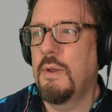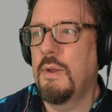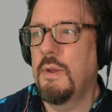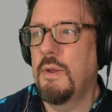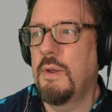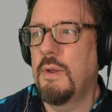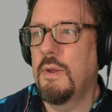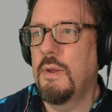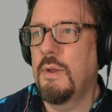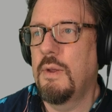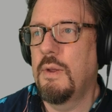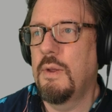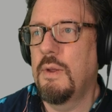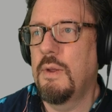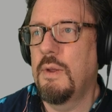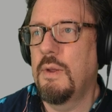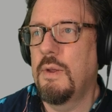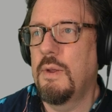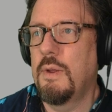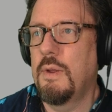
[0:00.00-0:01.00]

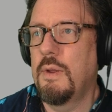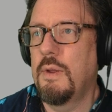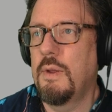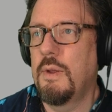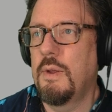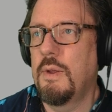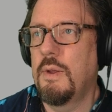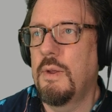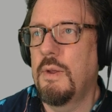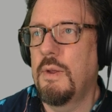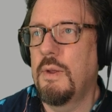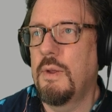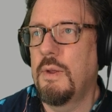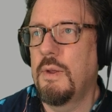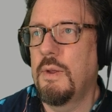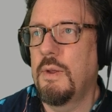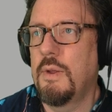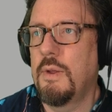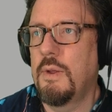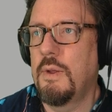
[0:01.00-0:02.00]

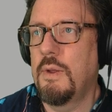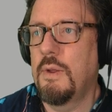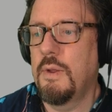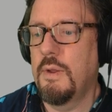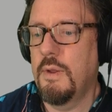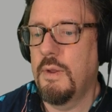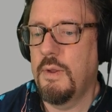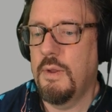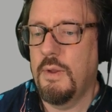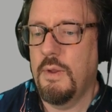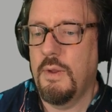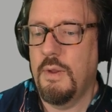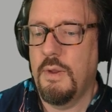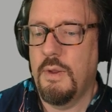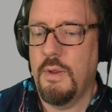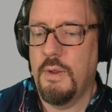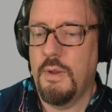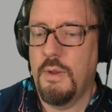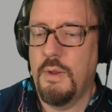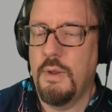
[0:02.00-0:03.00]

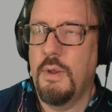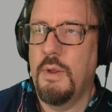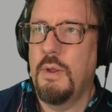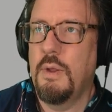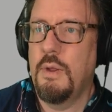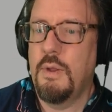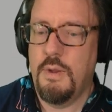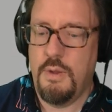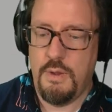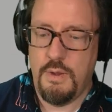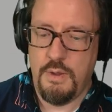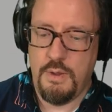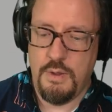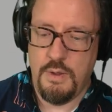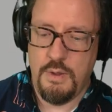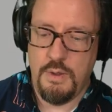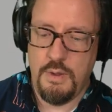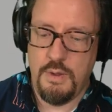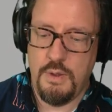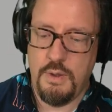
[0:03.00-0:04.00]

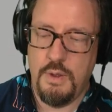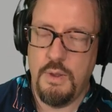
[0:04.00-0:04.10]
[no speech]